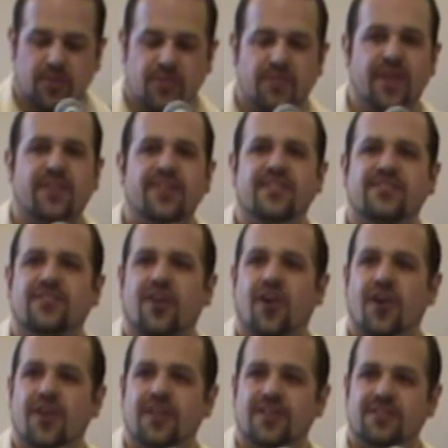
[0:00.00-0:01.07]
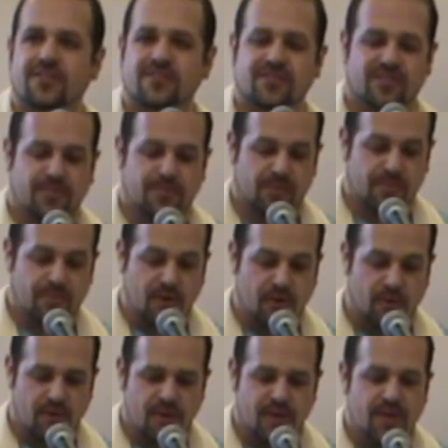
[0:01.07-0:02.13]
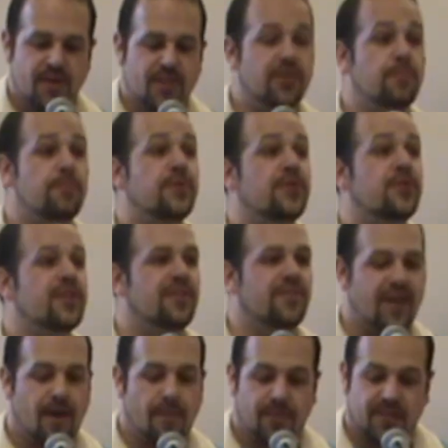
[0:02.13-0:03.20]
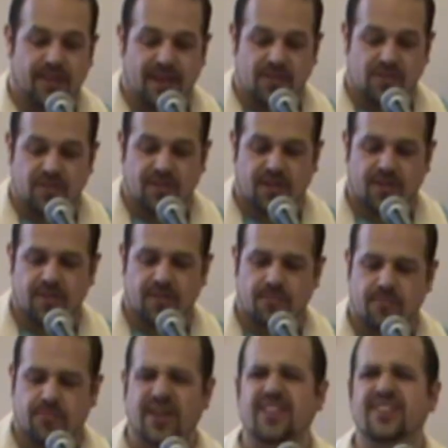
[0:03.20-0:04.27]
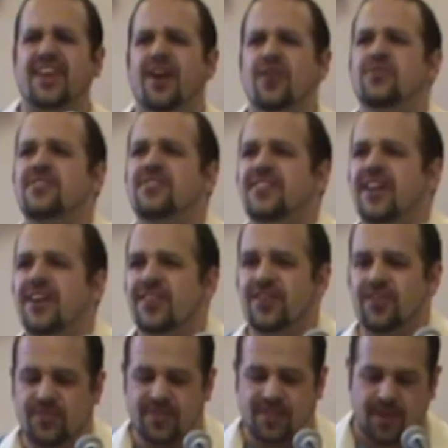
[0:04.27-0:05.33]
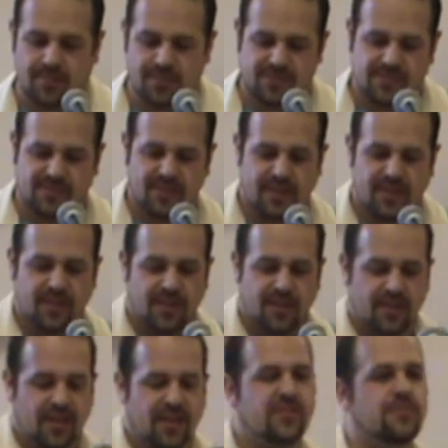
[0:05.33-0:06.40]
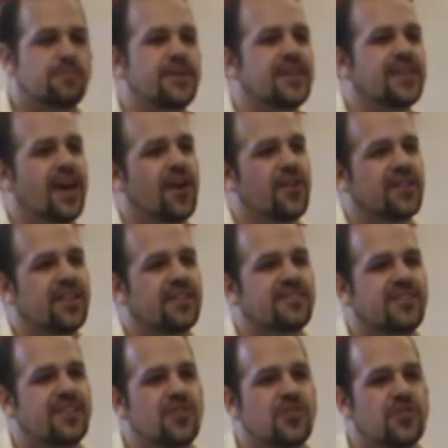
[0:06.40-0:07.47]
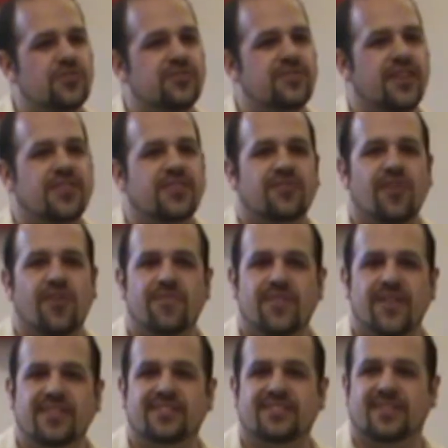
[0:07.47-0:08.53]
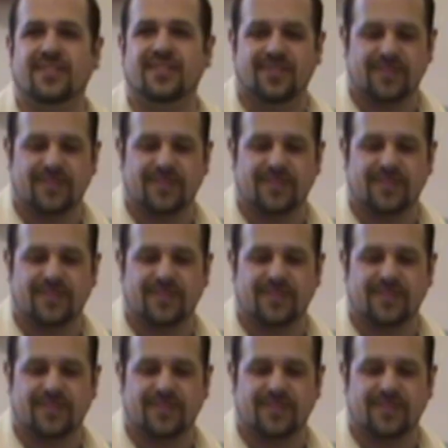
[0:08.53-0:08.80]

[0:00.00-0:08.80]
with various artists to promote the beauty of Appalachia, break down stereotypes, and speak out against issues that they're all facing.